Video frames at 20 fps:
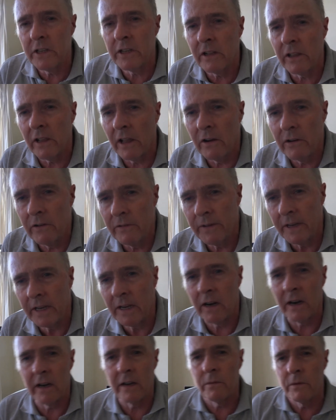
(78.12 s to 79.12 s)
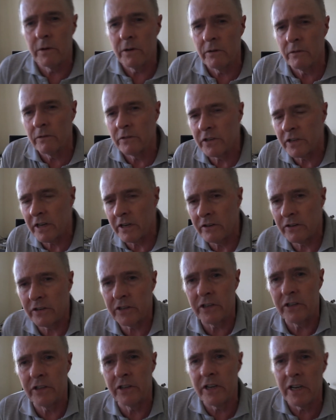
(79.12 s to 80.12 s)
clothing, I would also
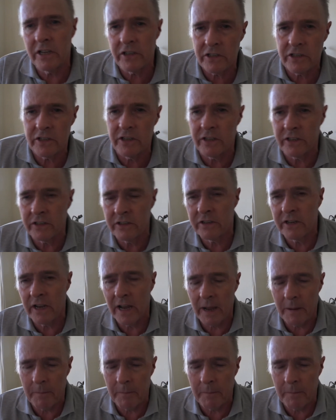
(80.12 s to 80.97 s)
suggest that